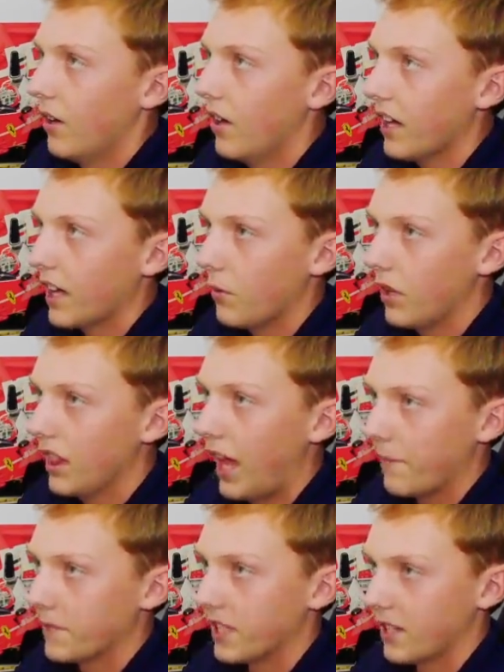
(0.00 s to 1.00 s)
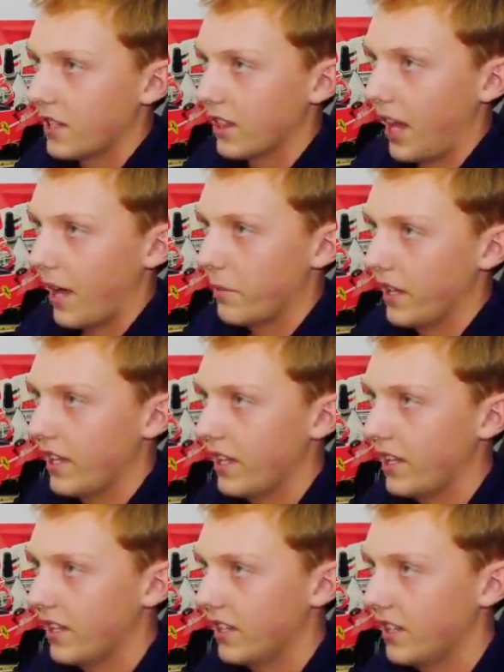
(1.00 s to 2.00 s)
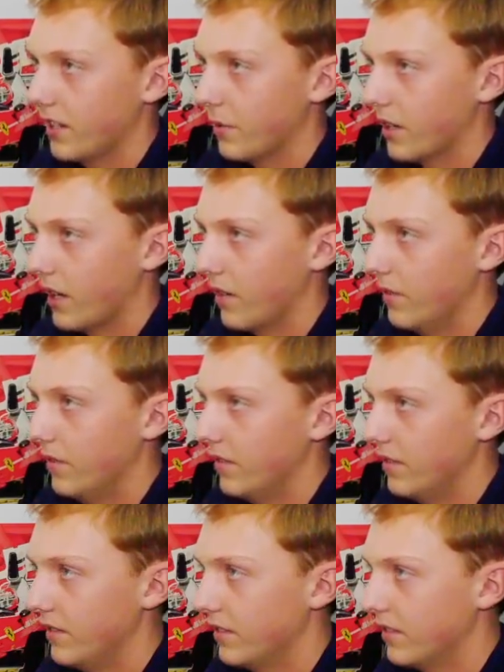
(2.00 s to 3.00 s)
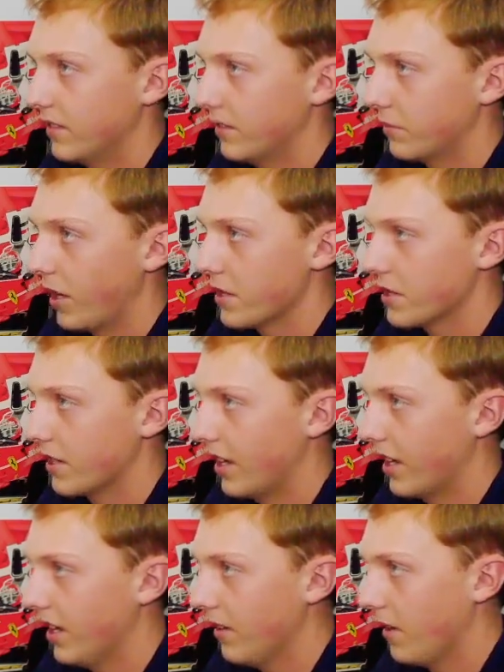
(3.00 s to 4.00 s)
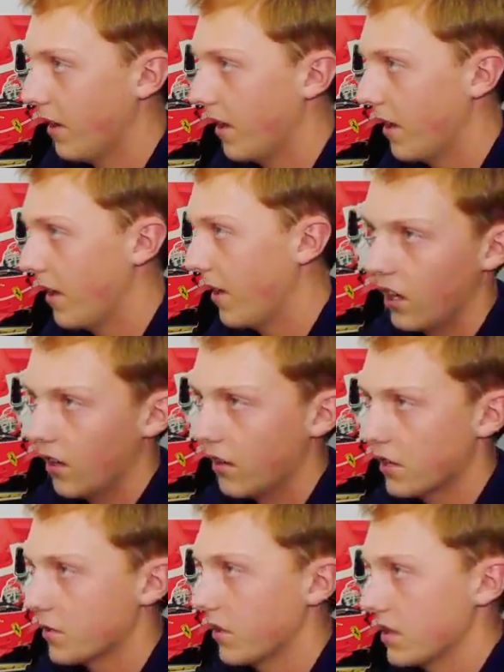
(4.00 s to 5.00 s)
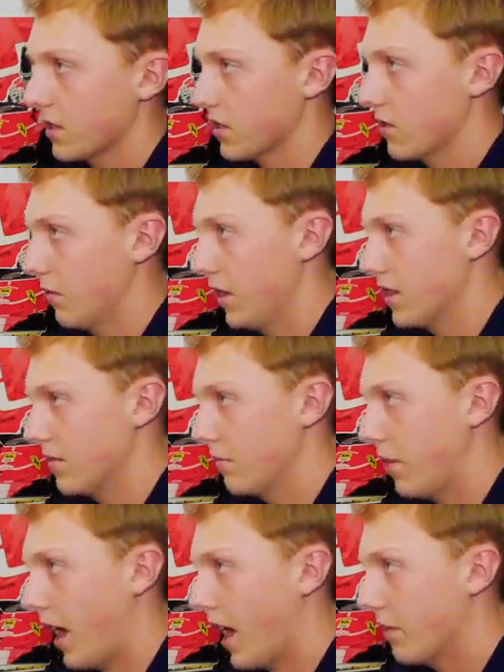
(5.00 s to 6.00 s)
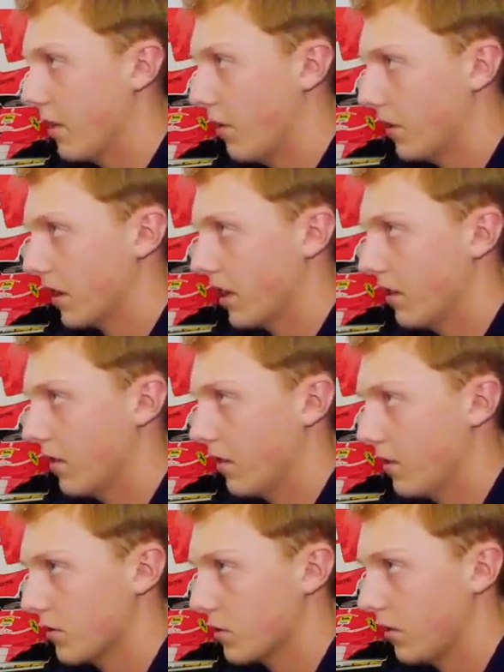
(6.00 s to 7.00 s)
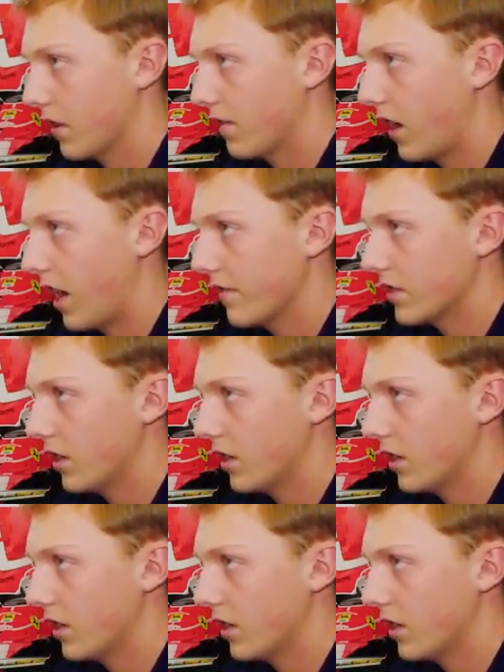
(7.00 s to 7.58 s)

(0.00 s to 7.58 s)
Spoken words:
Well, I got 1 lap to get a good lap in. Here we go. Pressure's on, eh? The 26.3 isn't bad, but I want to get 25s.